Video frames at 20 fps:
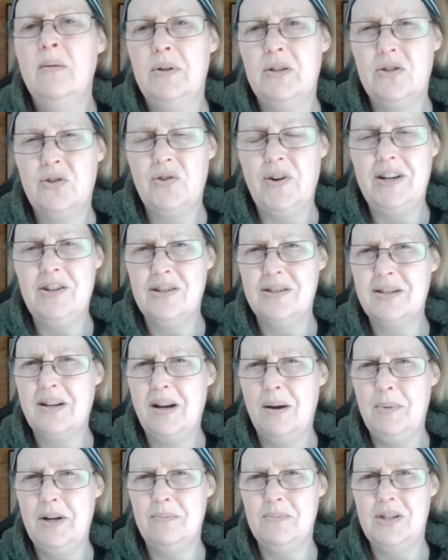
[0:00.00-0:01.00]
but strangers
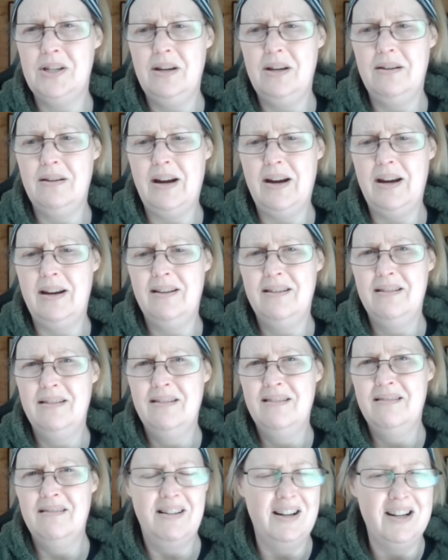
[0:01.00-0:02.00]
are coming up to you going,
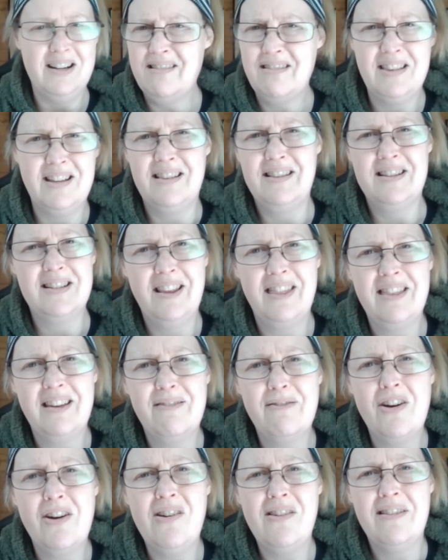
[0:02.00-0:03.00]
I don't think there's
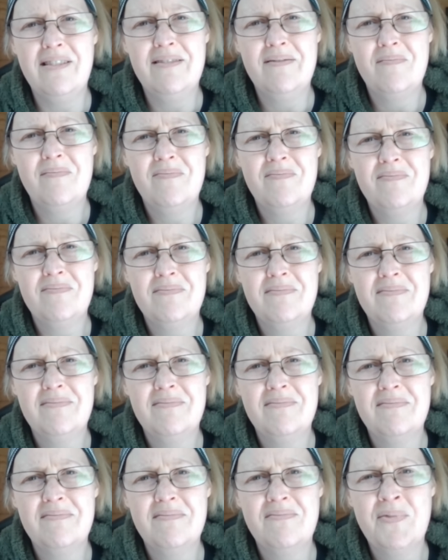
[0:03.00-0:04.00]
anything wrong.
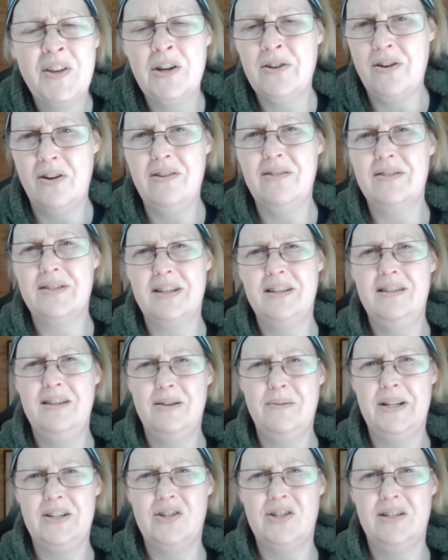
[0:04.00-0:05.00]
And are asking
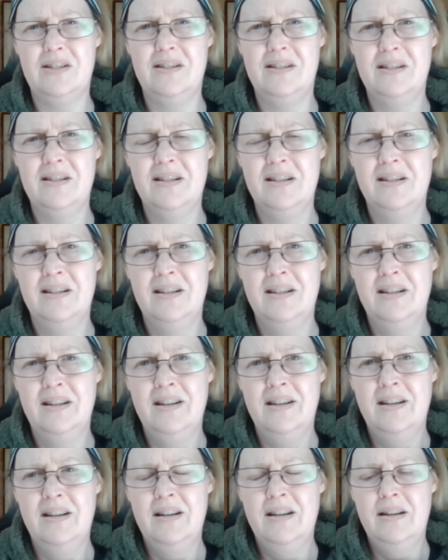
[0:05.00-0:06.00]
you questions.
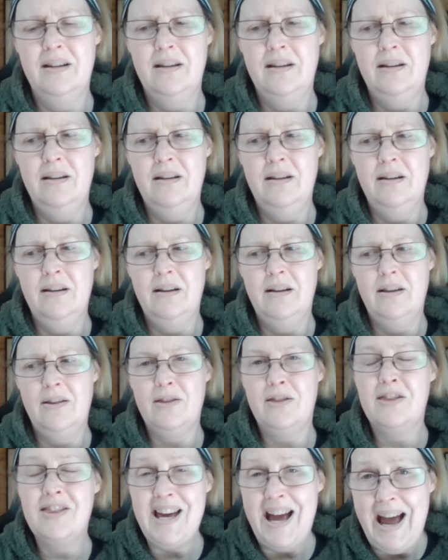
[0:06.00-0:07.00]

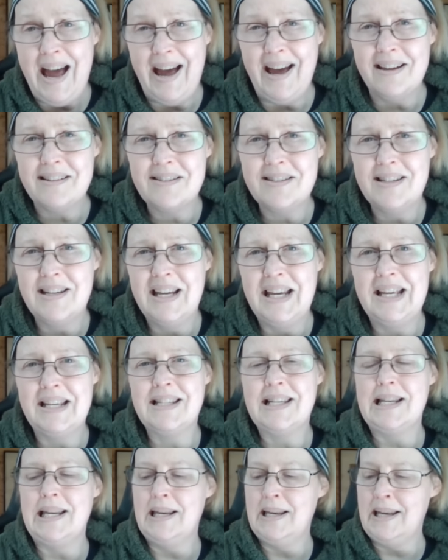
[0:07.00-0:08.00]
That is